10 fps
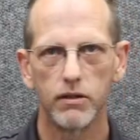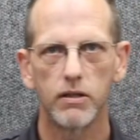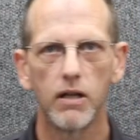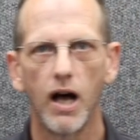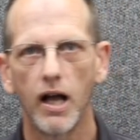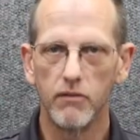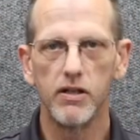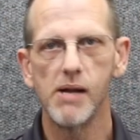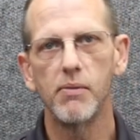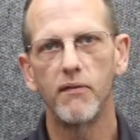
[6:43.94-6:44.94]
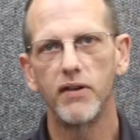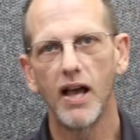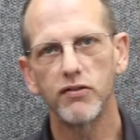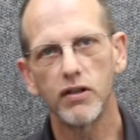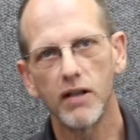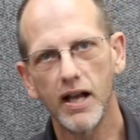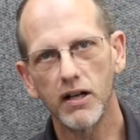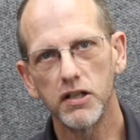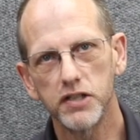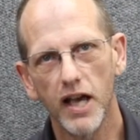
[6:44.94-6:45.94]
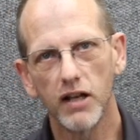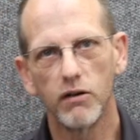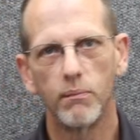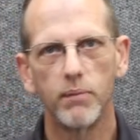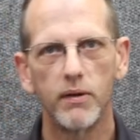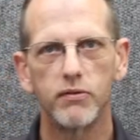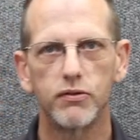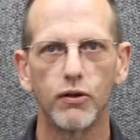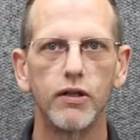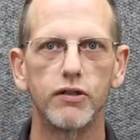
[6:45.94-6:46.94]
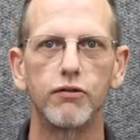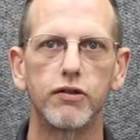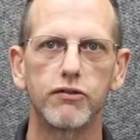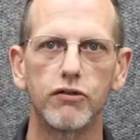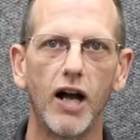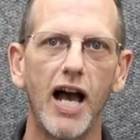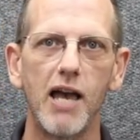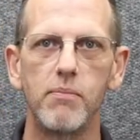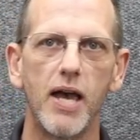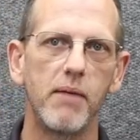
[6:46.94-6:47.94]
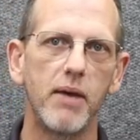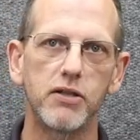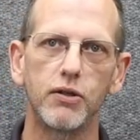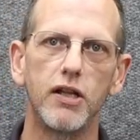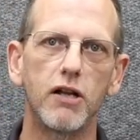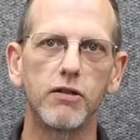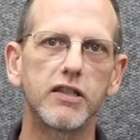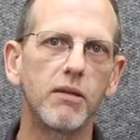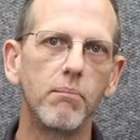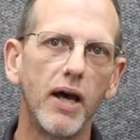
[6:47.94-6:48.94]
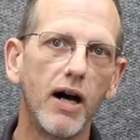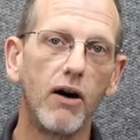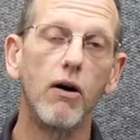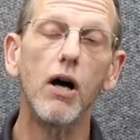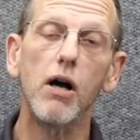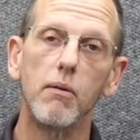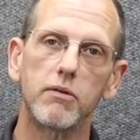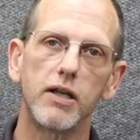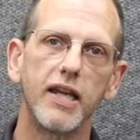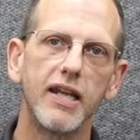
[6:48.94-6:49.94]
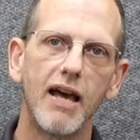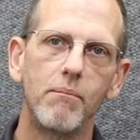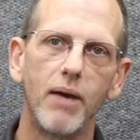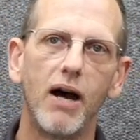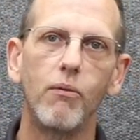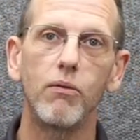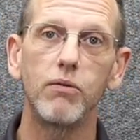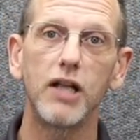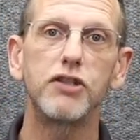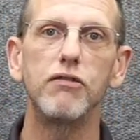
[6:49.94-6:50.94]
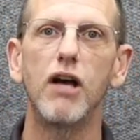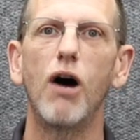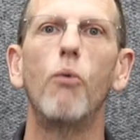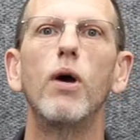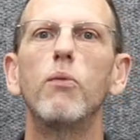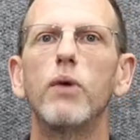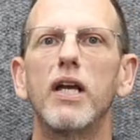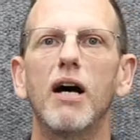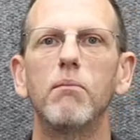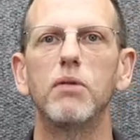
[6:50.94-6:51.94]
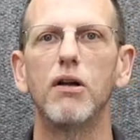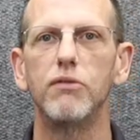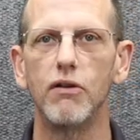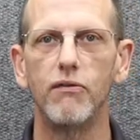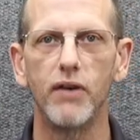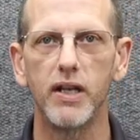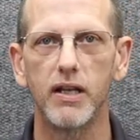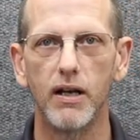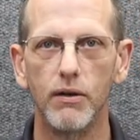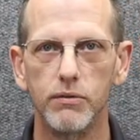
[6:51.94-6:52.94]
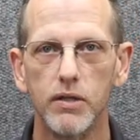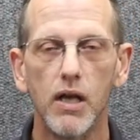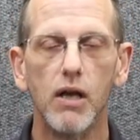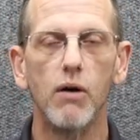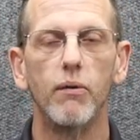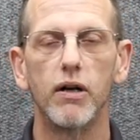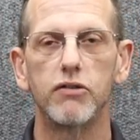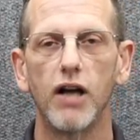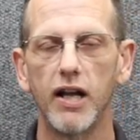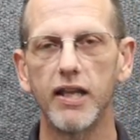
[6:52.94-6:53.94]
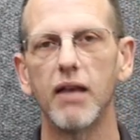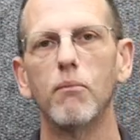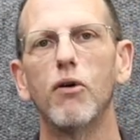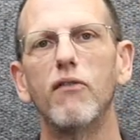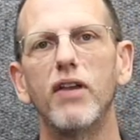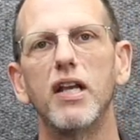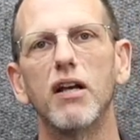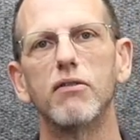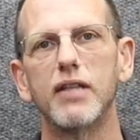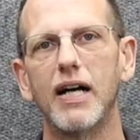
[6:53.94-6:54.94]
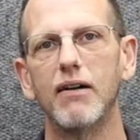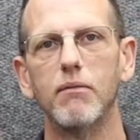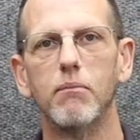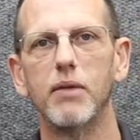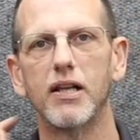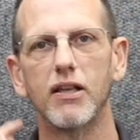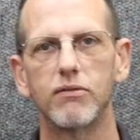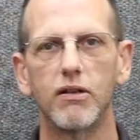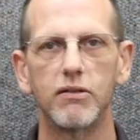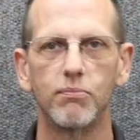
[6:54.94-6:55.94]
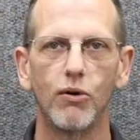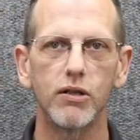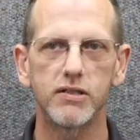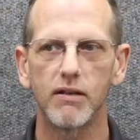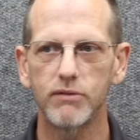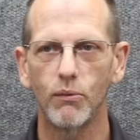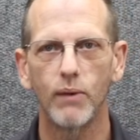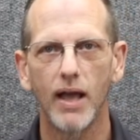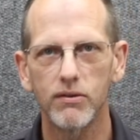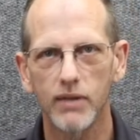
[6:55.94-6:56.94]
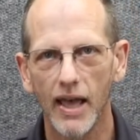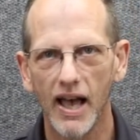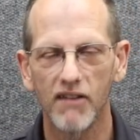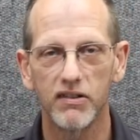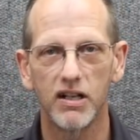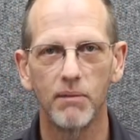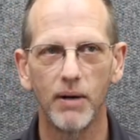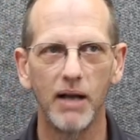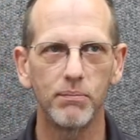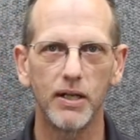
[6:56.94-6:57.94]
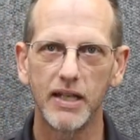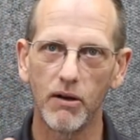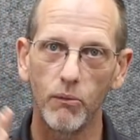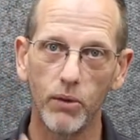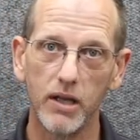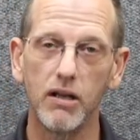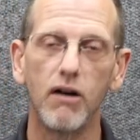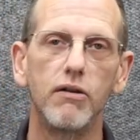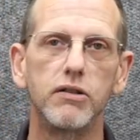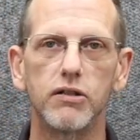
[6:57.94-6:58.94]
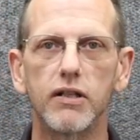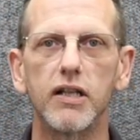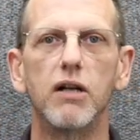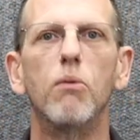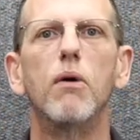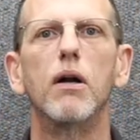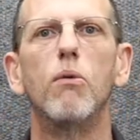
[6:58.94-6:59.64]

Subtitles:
the clock. Remember, if you actually like our channel, be sure to subscribe and make sure you click the bell. Clicking that bell will let you know when we upload new videos. We're trying to get more videos out because there's more stuff that we actually have in our pipeline that we know that you're going to want to